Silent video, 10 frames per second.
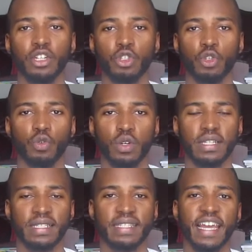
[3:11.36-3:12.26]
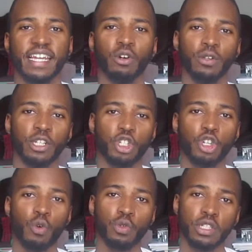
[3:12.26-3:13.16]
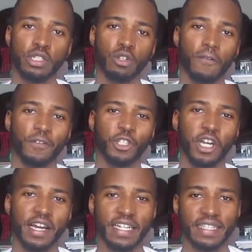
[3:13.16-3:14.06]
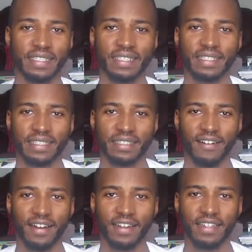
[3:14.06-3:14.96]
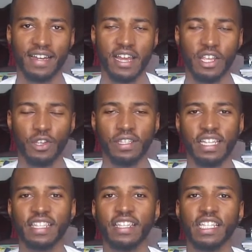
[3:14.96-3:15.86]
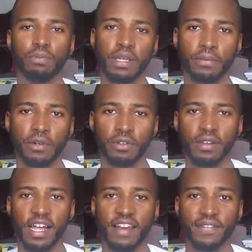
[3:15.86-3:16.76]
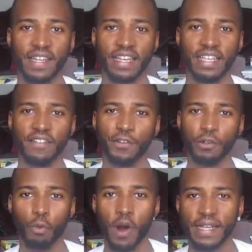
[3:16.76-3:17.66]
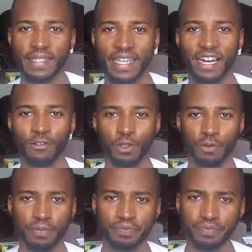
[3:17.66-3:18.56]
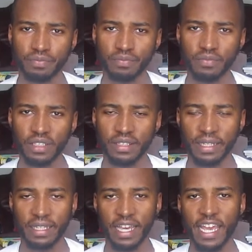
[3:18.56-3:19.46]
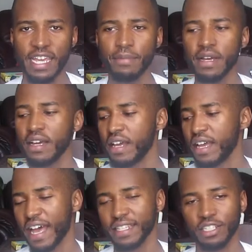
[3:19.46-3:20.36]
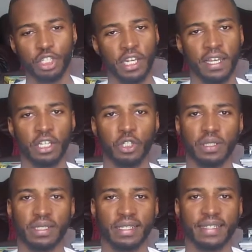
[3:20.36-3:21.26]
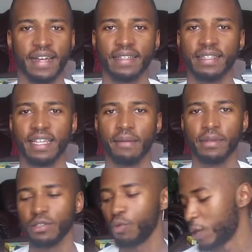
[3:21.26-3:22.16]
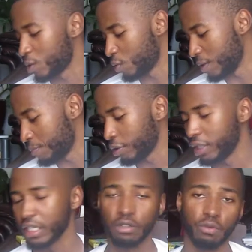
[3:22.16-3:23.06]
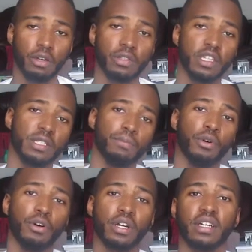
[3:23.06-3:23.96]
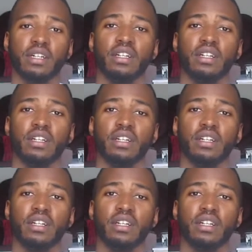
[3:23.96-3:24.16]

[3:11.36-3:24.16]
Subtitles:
to stand on the shoulders of giants, right? You need these people in your life that can give you wise counsel. The game hasn't changed. It's exactly the same as it was when Napoleon Hill wrote this book.